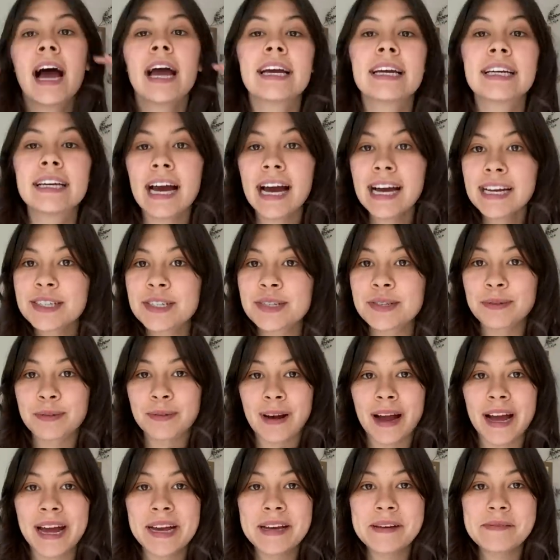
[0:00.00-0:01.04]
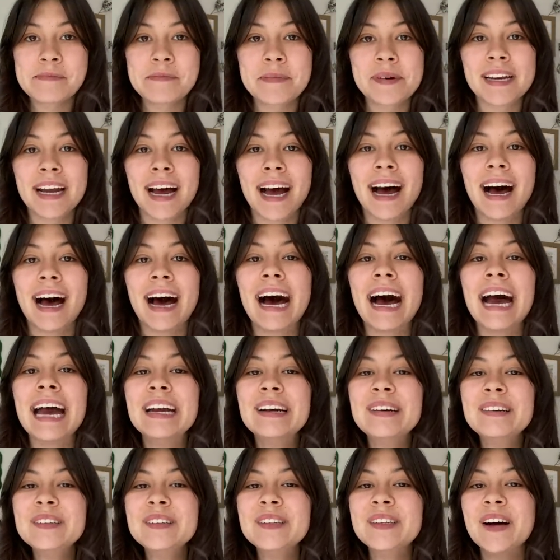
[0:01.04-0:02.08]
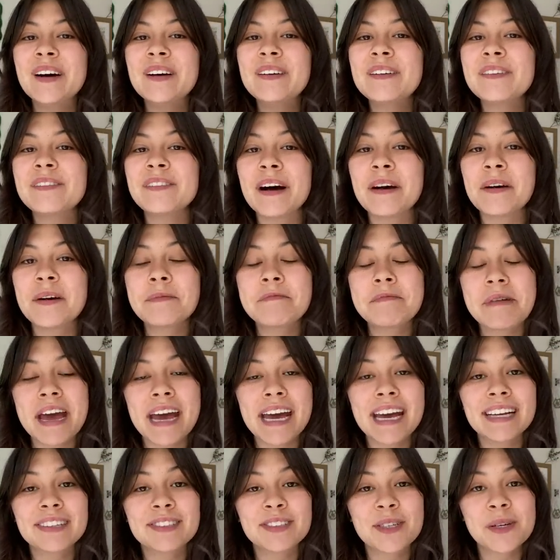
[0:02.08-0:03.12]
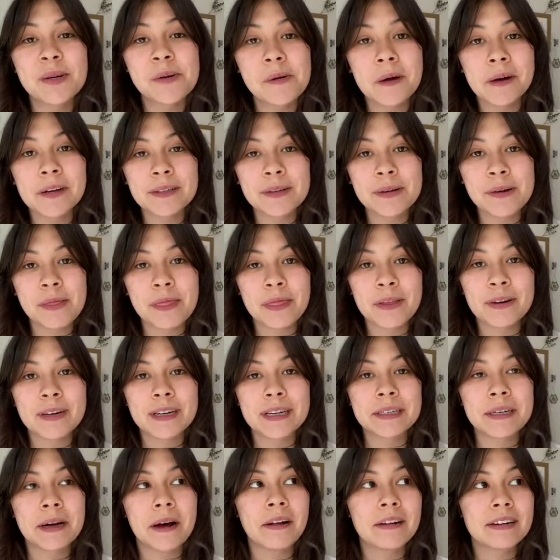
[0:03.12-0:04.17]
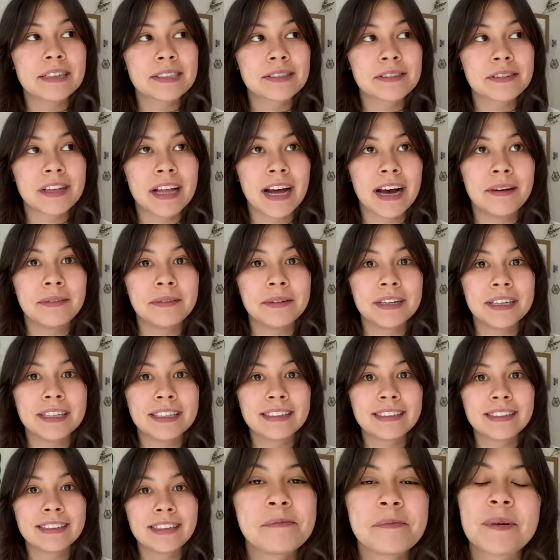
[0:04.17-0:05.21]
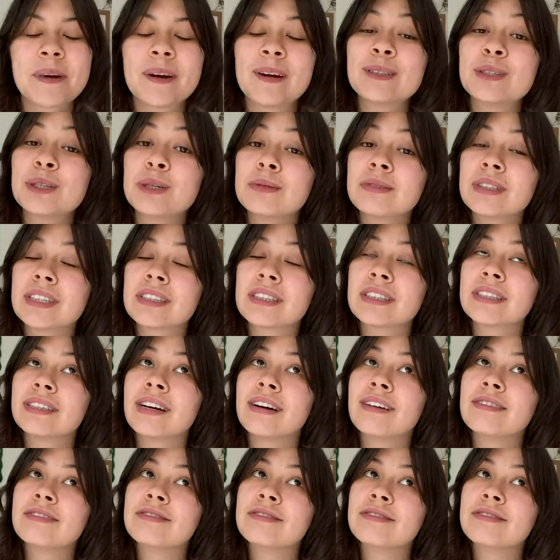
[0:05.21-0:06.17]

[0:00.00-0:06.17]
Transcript: I guessed right, but I don't know if I would pay $230 for that one but also it was so